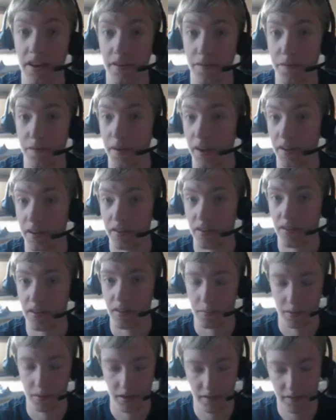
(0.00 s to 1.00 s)
Fist, I
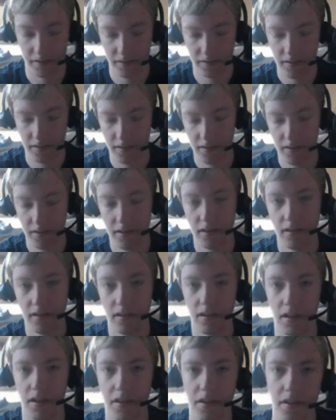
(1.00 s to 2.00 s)
believe.
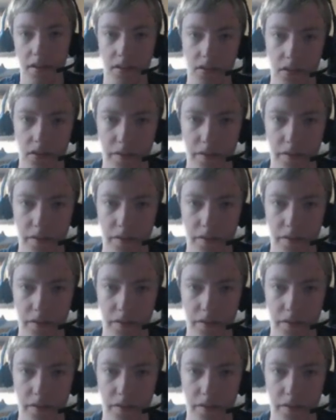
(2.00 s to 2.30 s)
I think it's called